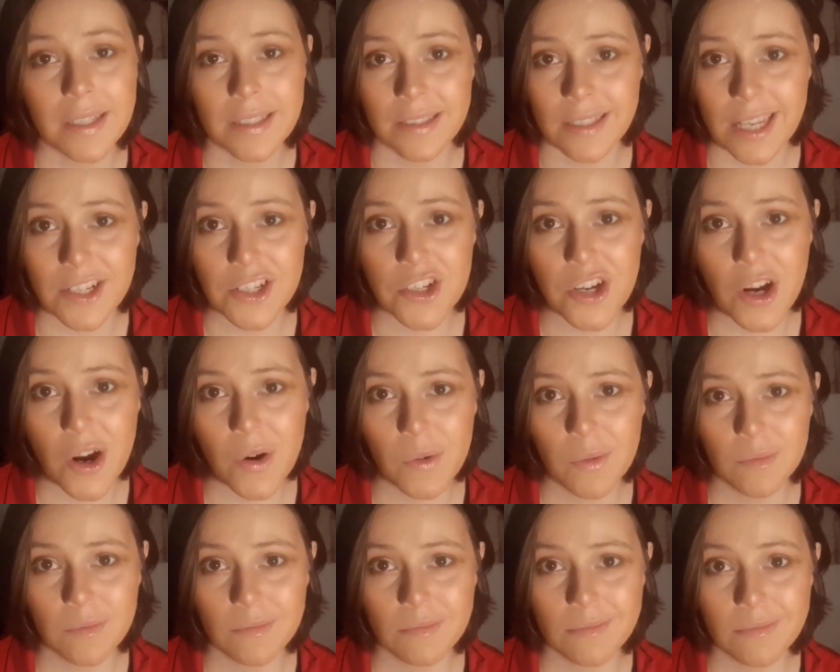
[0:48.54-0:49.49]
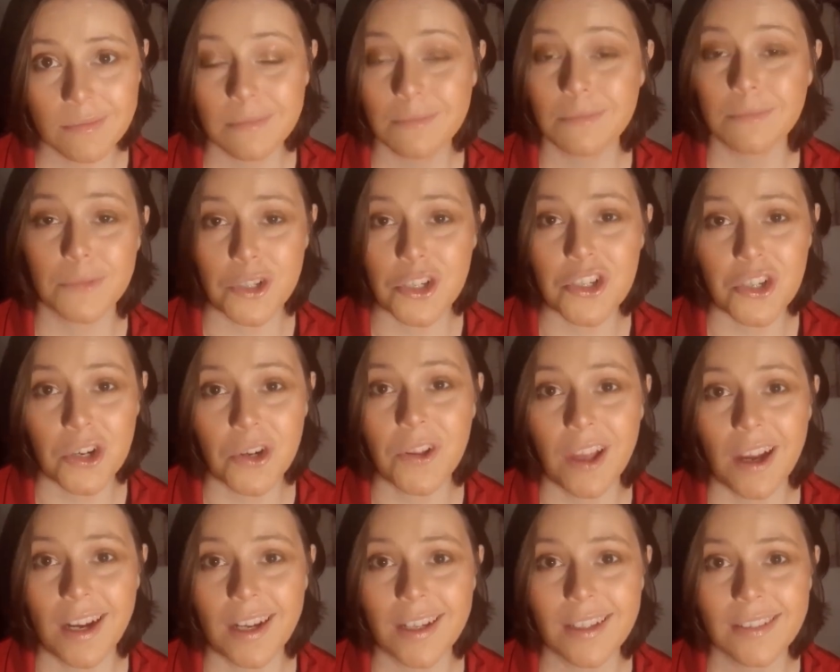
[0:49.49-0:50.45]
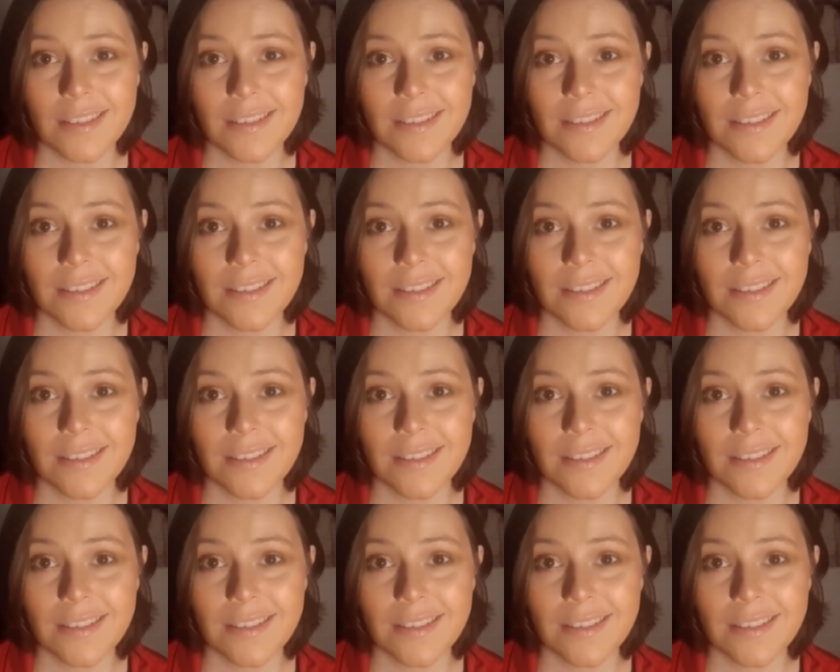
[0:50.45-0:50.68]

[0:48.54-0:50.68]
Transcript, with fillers: And that show was Sherlock.